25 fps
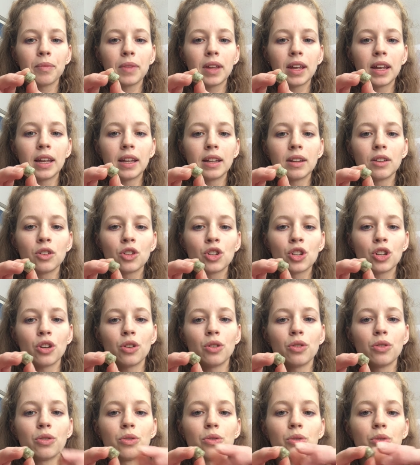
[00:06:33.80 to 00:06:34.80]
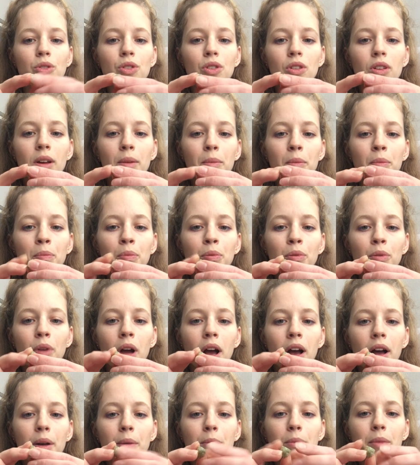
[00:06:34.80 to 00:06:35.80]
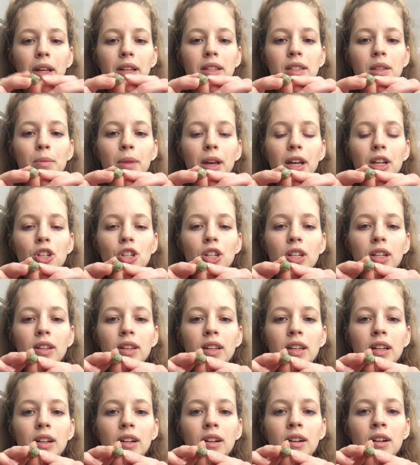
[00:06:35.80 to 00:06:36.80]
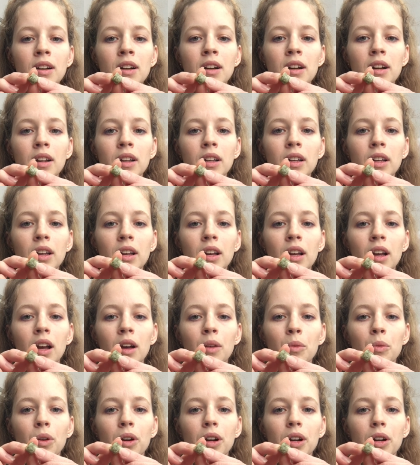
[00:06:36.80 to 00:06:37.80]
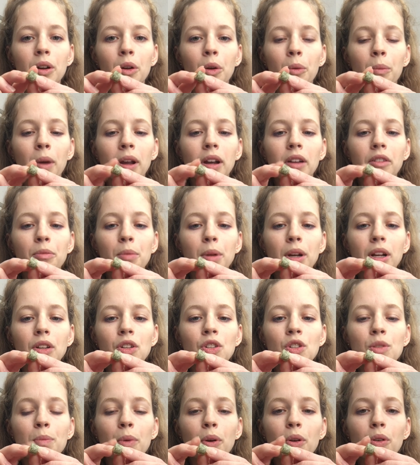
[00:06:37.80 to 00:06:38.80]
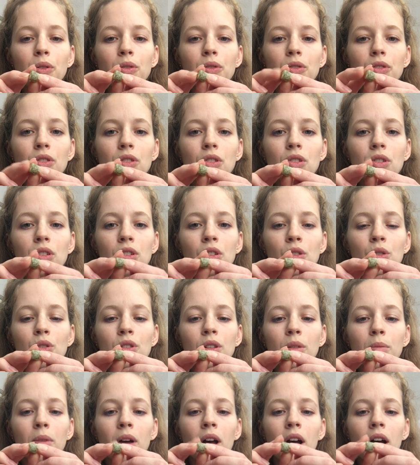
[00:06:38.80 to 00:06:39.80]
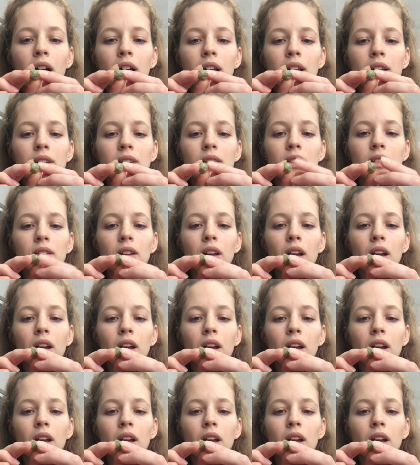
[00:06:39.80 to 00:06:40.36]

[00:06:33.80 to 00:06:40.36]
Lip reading: It shows like some etching here, where it might have been exposed to some hot